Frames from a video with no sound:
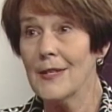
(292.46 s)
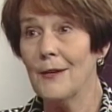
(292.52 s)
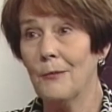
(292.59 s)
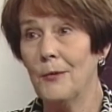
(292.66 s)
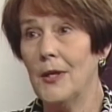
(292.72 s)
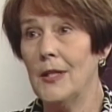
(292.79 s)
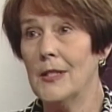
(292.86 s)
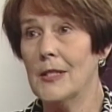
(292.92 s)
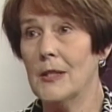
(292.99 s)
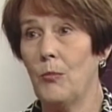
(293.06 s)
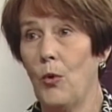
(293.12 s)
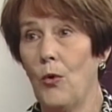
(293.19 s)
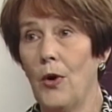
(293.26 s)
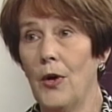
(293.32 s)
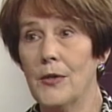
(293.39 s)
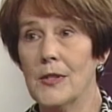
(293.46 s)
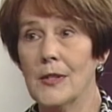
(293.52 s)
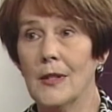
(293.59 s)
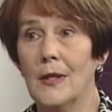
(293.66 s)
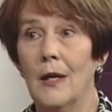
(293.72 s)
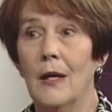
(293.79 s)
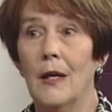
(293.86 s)
that we
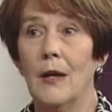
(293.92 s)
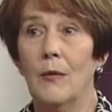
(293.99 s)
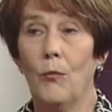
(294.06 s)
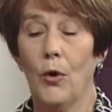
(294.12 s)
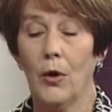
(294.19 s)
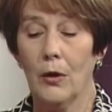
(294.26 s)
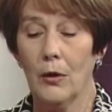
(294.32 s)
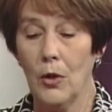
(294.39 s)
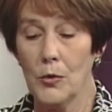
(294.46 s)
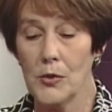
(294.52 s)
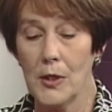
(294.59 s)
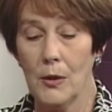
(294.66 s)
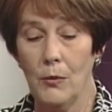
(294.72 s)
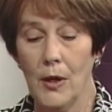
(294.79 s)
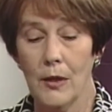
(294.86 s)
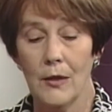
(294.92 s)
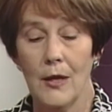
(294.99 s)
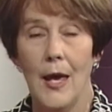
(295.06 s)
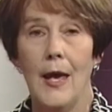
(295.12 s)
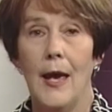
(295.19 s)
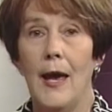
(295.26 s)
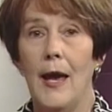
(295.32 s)
support and work closely with,
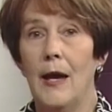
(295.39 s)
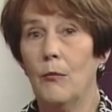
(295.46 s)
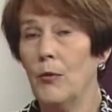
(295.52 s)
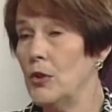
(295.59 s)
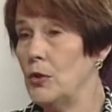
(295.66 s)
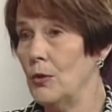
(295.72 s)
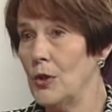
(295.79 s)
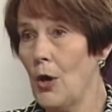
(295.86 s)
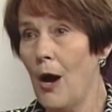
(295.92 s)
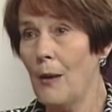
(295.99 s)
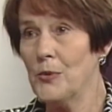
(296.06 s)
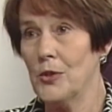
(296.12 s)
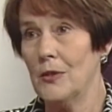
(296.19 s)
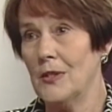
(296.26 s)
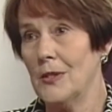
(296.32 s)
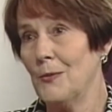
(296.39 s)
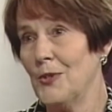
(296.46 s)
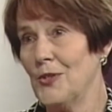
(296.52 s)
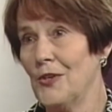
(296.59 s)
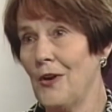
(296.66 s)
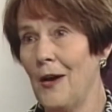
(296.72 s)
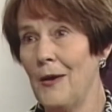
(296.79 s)
and we do adoptions,
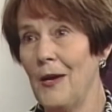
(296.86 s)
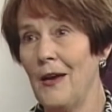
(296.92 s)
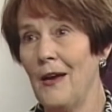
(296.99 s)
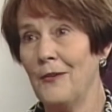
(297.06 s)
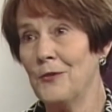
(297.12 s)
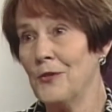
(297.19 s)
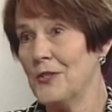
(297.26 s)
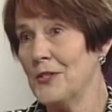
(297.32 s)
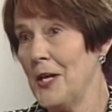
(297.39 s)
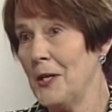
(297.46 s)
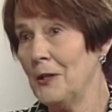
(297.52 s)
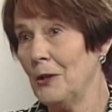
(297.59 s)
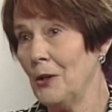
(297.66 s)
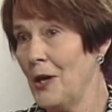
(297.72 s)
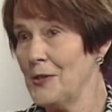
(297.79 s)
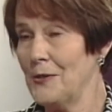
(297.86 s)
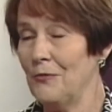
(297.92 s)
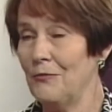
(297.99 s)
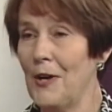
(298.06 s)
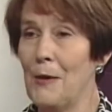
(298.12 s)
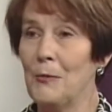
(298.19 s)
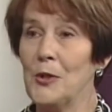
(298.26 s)
which I understand lots of
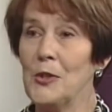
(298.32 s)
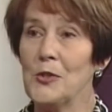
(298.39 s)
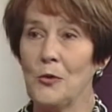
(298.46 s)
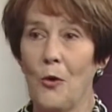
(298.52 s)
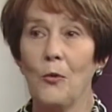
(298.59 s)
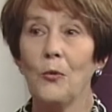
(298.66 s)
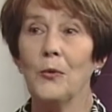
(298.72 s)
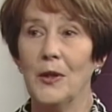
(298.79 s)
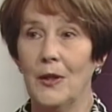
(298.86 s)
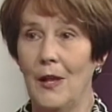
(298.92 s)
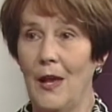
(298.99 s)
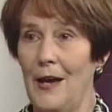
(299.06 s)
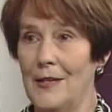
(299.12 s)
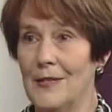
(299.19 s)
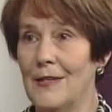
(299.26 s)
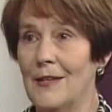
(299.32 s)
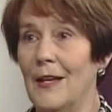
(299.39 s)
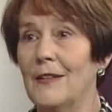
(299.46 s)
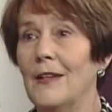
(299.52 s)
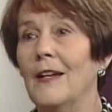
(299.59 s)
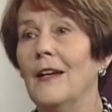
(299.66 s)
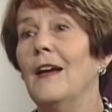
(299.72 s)
families don't realize
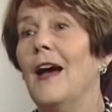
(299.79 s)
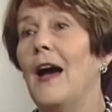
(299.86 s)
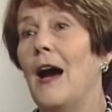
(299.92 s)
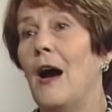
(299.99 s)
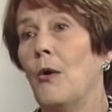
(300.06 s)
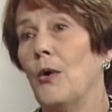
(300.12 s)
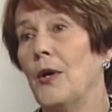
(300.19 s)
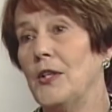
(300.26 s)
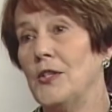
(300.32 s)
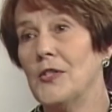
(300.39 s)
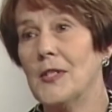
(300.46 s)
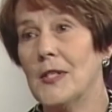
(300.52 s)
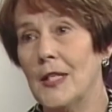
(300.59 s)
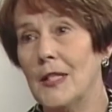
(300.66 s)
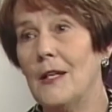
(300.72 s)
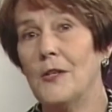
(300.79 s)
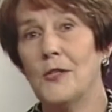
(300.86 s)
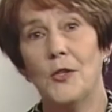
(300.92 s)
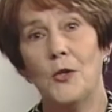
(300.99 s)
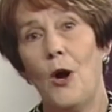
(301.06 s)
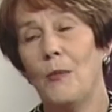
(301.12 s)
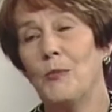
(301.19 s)
that our agency does
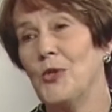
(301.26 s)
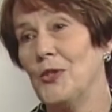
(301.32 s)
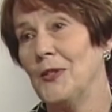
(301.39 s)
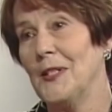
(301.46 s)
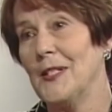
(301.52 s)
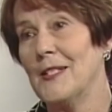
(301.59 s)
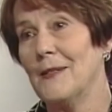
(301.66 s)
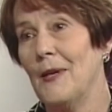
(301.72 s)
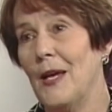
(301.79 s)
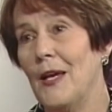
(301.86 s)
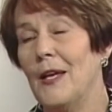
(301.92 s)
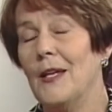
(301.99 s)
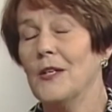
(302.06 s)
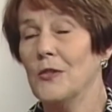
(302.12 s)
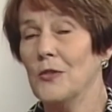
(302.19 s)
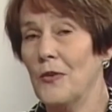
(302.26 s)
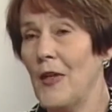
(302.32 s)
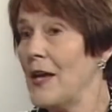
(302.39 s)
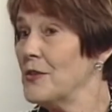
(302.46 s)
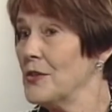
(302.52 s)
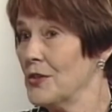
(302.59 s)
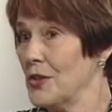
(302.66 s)
adoptions. So
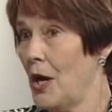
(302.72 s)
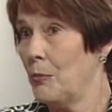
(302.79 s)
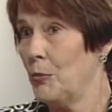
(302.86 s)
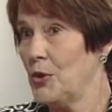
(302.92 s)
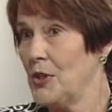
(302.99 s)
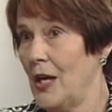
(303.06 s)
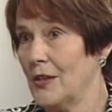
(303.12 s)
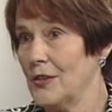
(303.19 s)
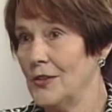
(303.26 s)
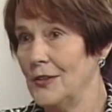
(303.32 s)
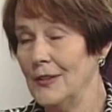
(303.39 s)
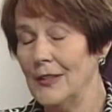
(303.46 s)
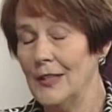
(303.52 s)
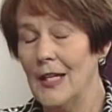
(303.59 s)
that's child protection.